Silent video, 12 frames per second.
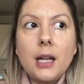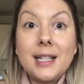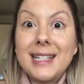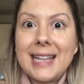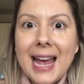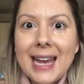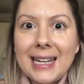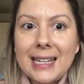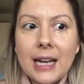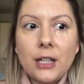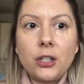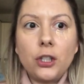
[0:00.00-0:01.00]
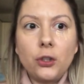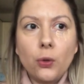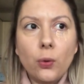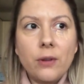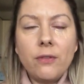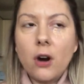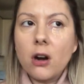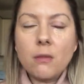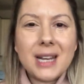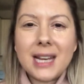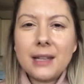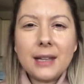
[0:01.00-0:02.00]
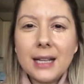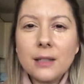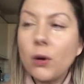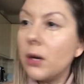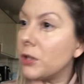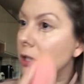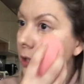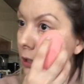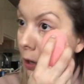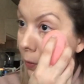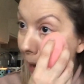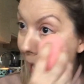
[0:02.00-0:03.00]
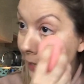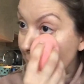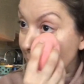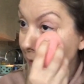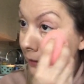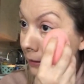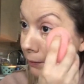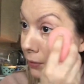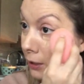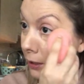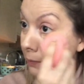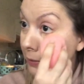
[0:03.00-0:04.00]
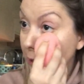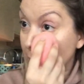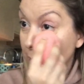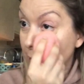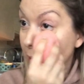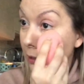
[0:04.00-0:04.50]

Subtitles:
day and to your environment, and that's why I'm just so anti these books, because